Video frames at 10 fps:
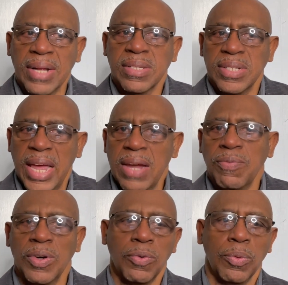Today,
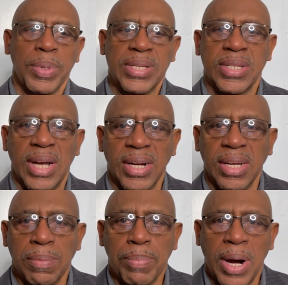we will be
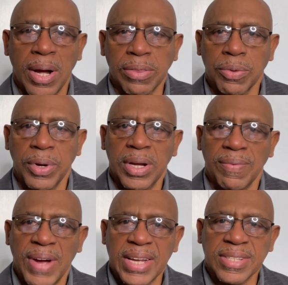studying part three
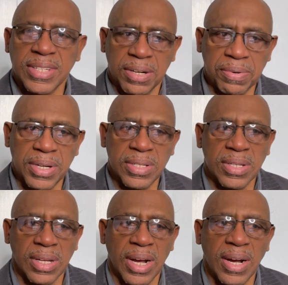of our series,
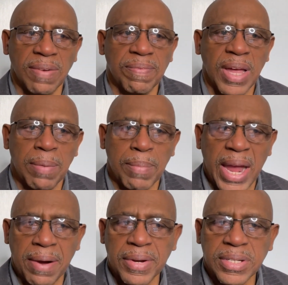Love and
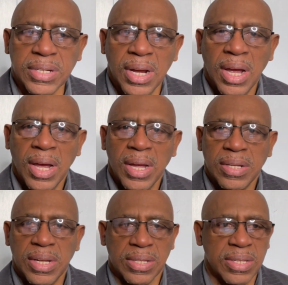Marriage.
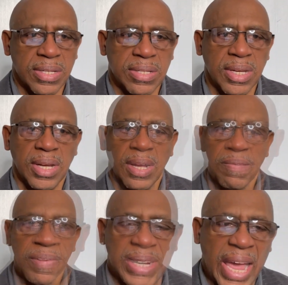This is the
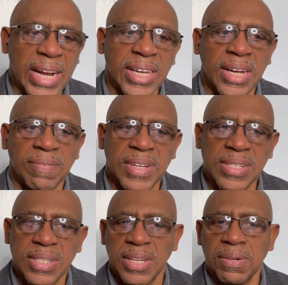finale of
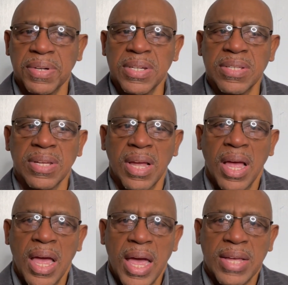this series.
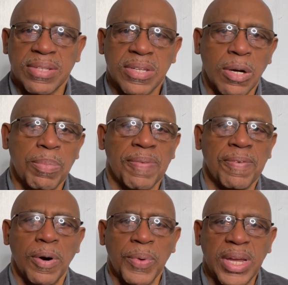And so
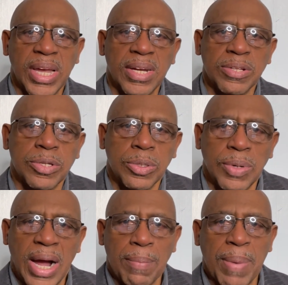before we get into
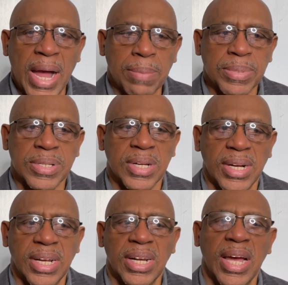our Bible
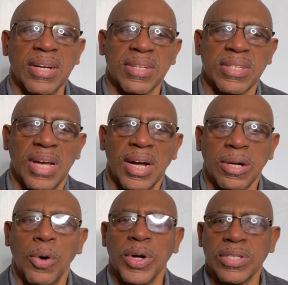study, let us
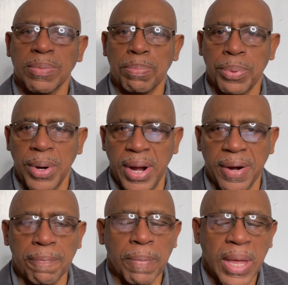go into
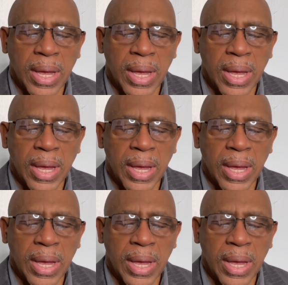prayer.